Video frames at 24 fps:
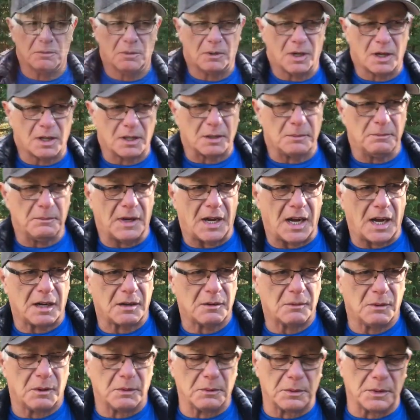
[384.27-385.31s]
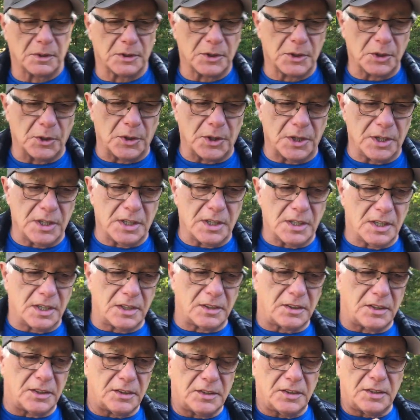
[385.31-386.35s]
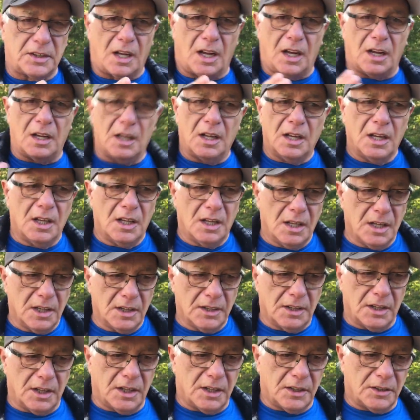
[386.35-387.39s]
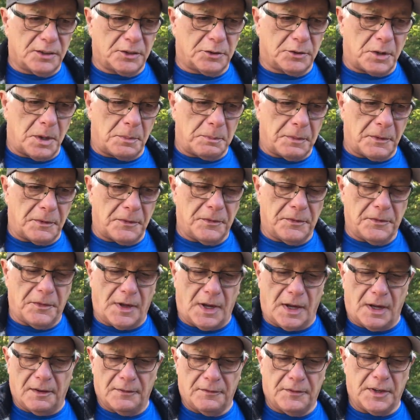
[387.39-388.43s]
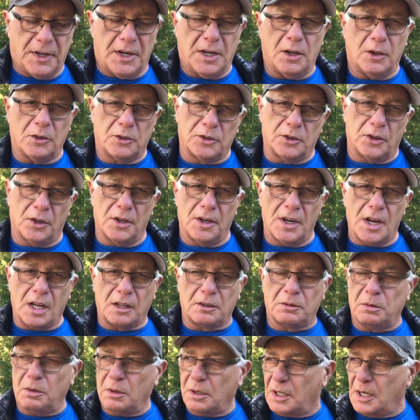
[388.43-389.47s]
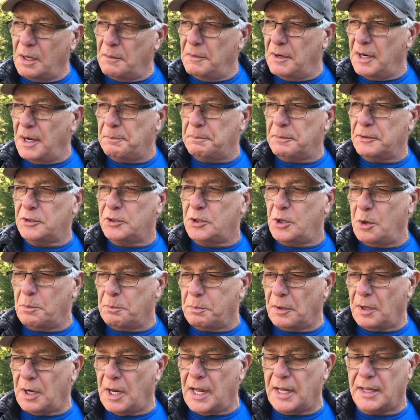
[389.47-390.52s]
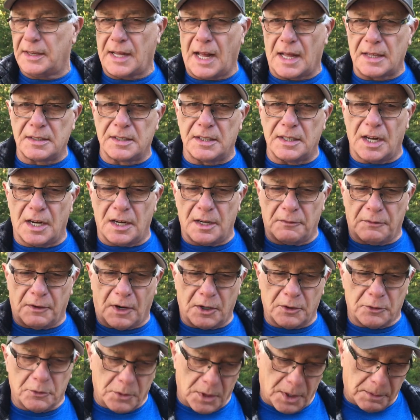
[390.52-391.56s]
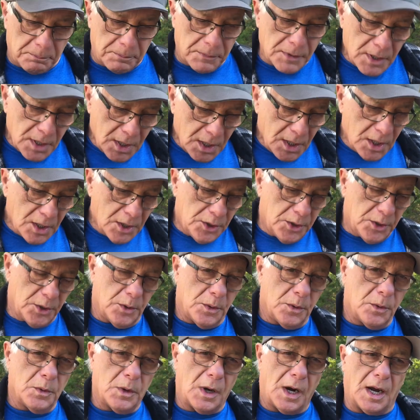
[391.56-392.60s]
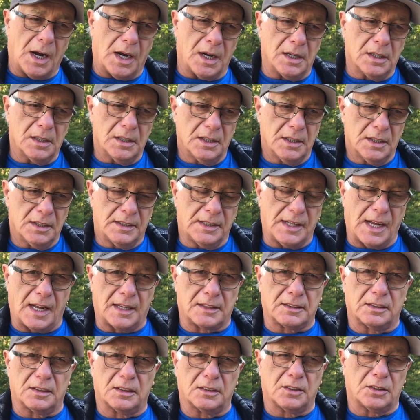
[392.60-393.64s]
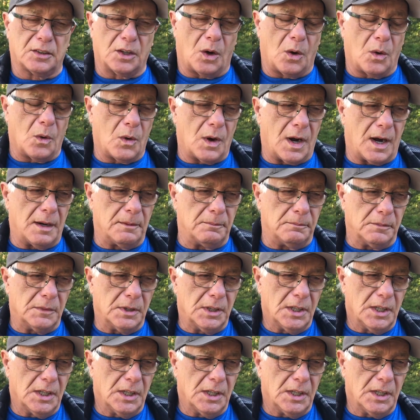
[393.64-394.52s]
welcome back. What we're doing, this is the the strip of uh, video. So the next one coming up is Cooper Lake. That's the end of our trip to uh, Texas. So um,